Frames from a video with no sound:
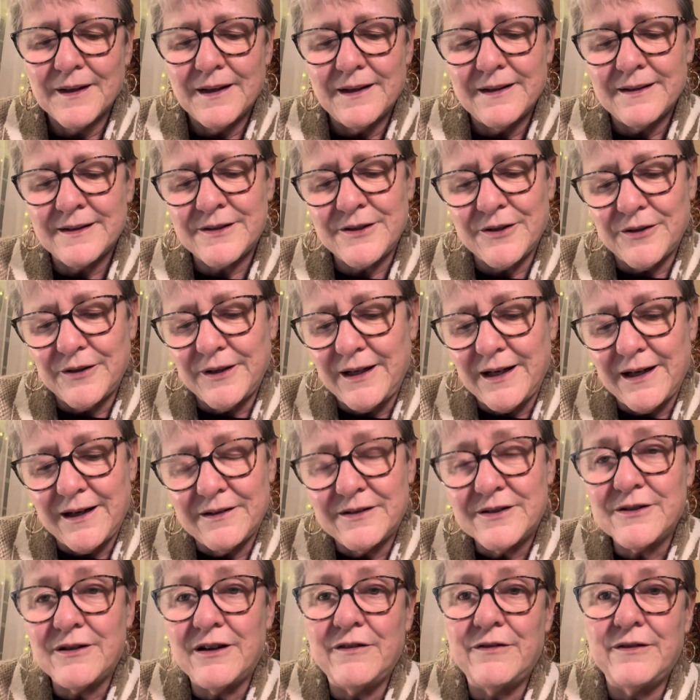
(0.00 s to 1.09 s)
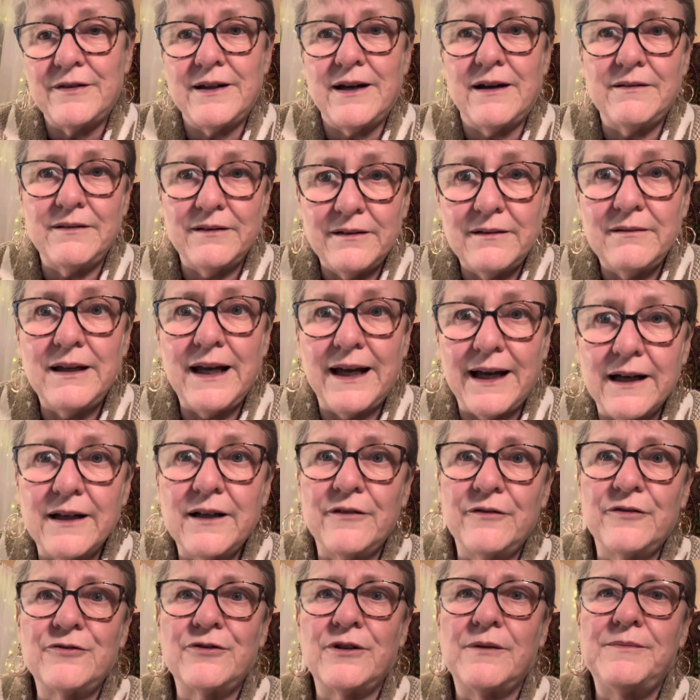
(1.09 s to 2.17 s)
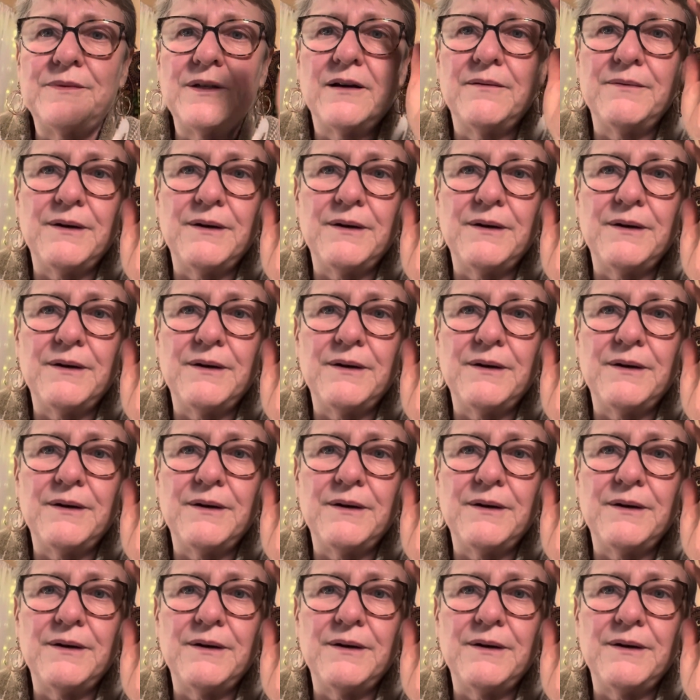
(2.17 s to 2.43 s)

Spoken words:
So yeah, sorry for that negative trip down